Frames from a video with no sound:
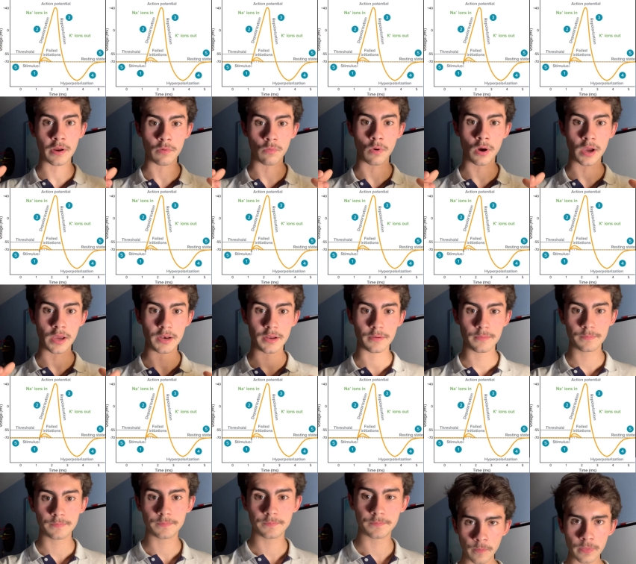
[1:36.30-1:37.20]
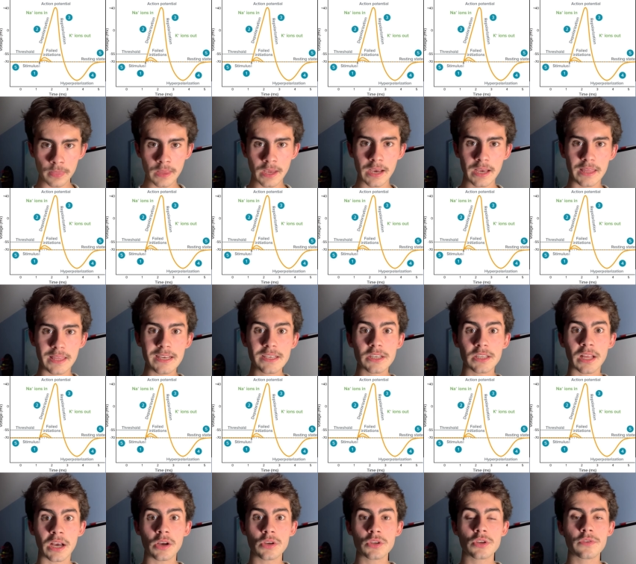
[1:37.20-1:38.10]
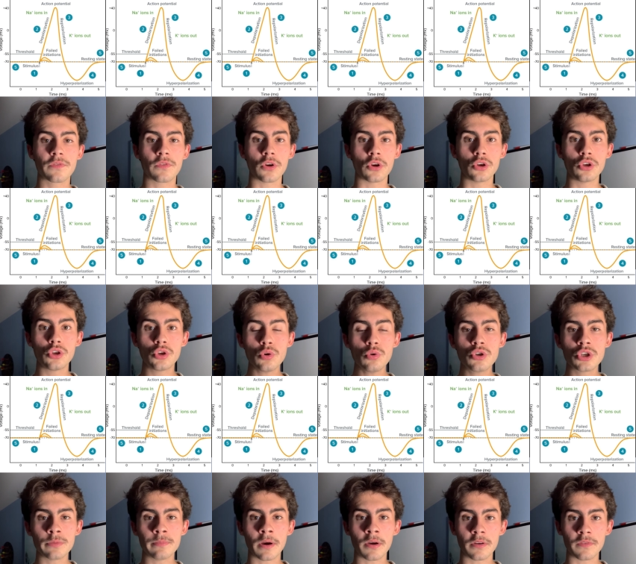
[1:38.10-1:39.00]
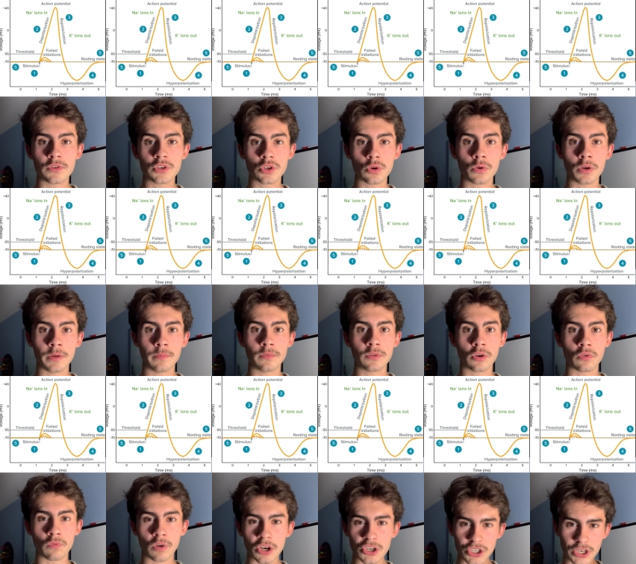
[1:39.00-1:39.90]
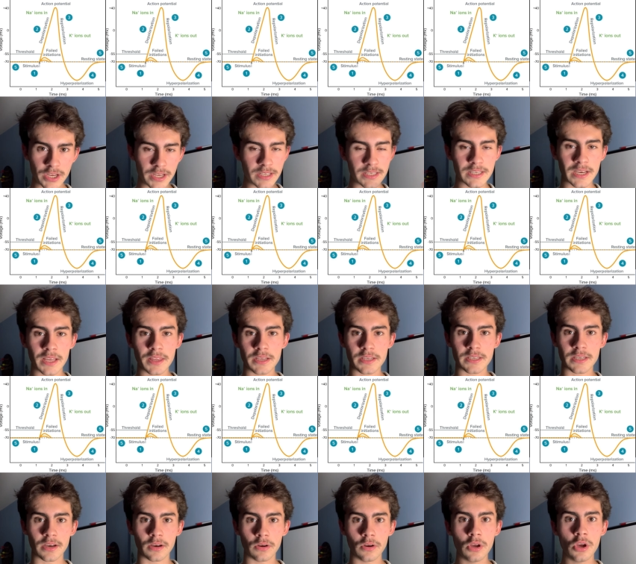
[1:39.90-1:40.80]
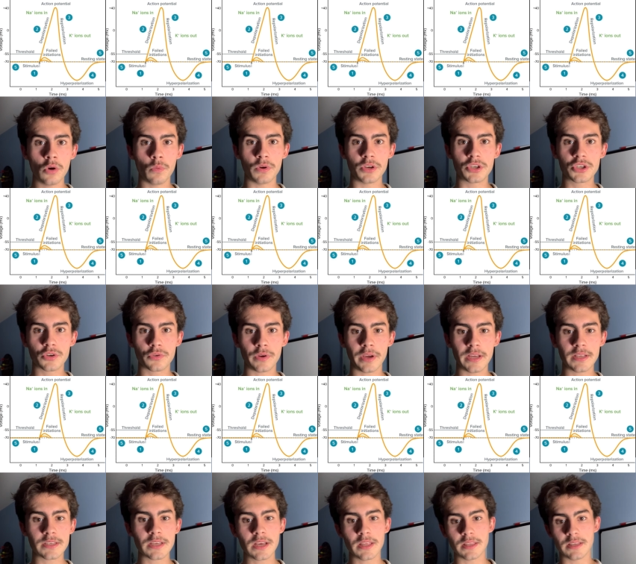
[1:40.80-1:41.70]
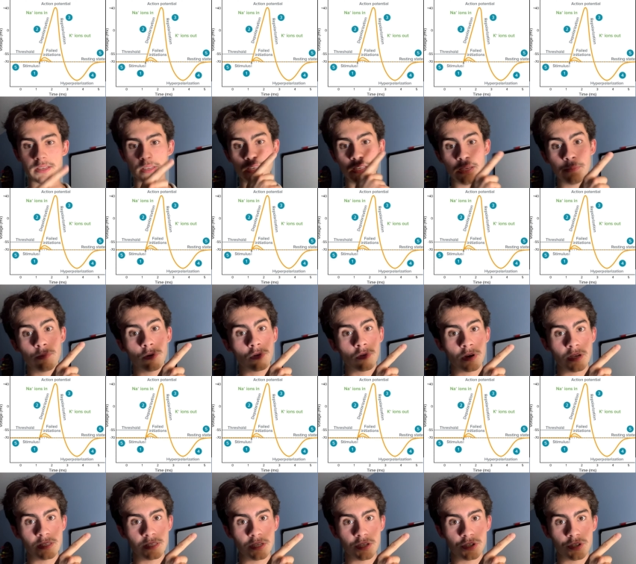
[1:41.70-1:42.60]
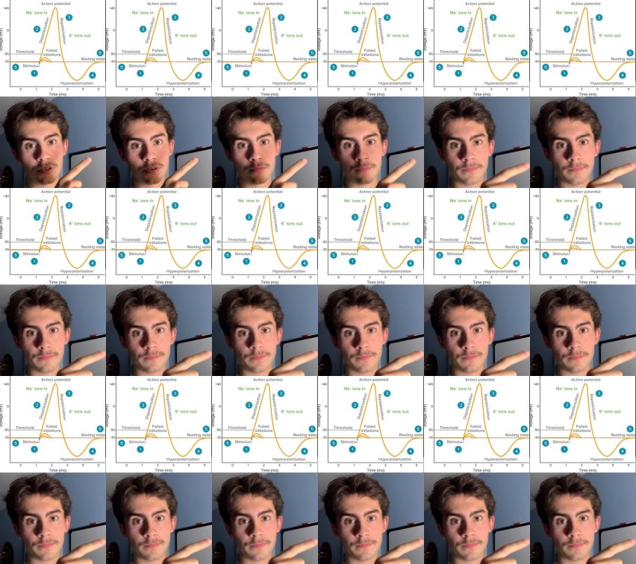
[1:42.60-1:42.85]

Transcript: wide. This allows for a huge amount of sodium to rush inside the cell, which creates this depolarization.